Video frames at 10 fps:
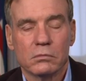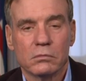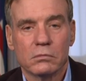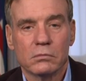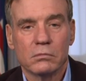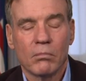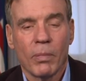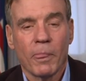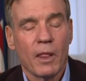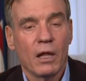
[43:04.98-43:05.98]
day?
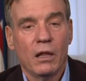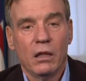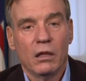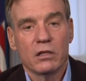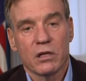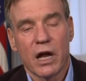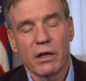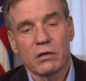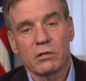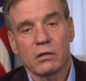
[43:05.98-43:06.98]
Listen, I,
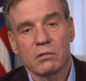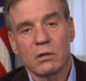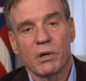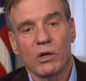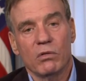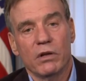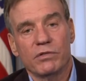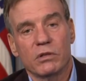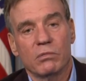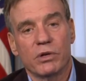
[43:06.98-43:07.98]
as somebody who lives
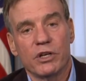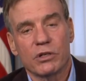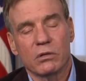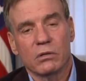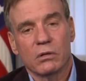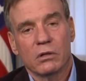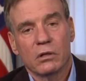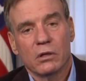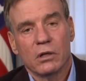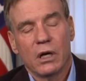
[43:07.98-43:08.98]
in the region,
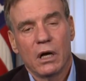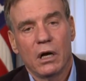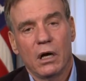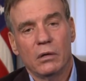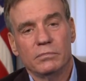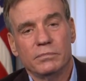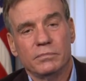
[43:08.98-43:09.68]
um,